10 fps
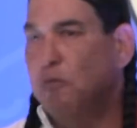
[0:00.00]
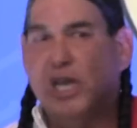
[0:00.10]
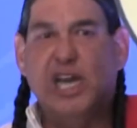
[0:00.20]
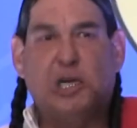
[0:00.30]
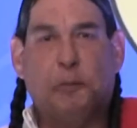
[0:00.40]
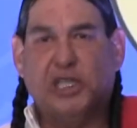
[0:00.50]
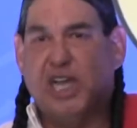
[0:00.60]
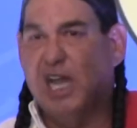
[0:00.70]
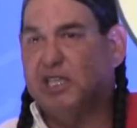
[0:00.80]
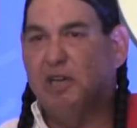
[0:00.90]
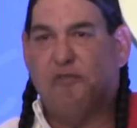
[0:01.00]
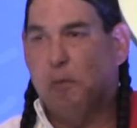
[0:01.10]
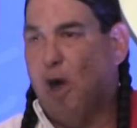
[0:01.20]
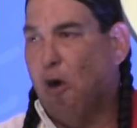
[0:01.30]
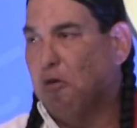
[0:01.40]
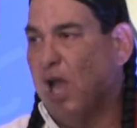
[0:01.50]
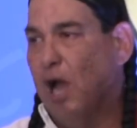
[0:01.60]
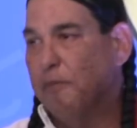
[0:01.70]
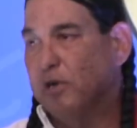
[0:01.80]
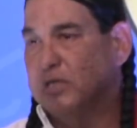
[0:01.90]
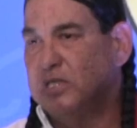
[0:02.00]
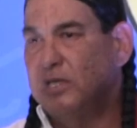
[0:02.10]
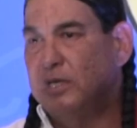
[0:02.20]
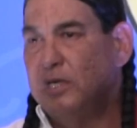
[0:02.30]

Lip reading: We need to protect it from all comers.